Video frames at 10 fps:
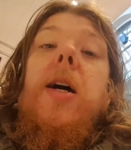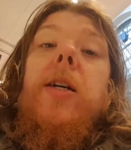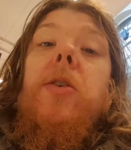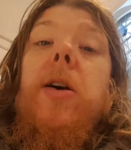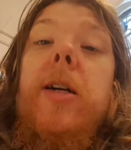
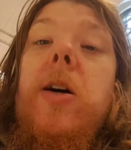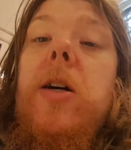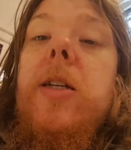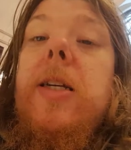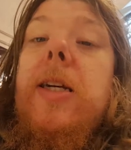You're right,
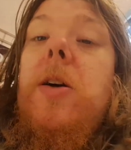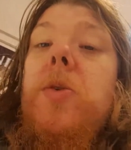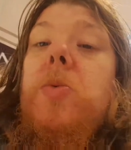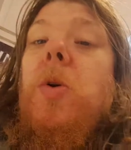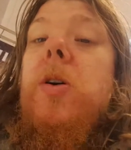guys and
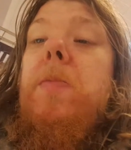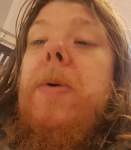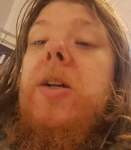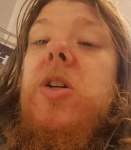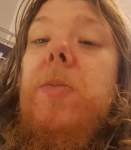girls. Welcome
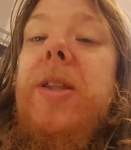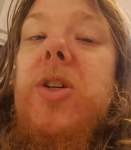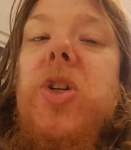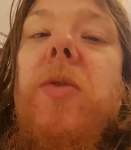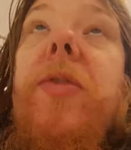back. So I'm in the
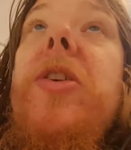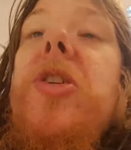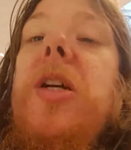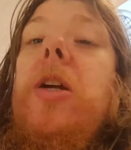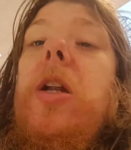Sovereign
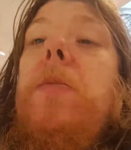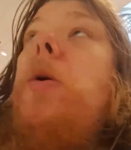Centre at the